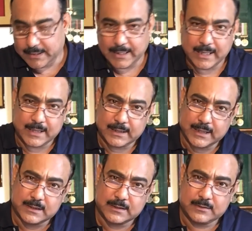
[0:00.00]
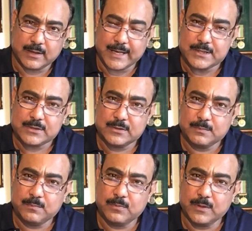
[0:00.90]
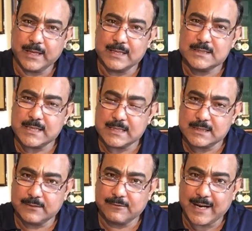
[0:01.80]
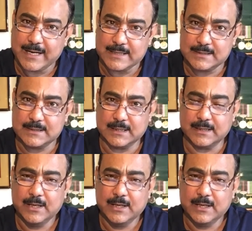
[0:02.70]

and it tries to incentivize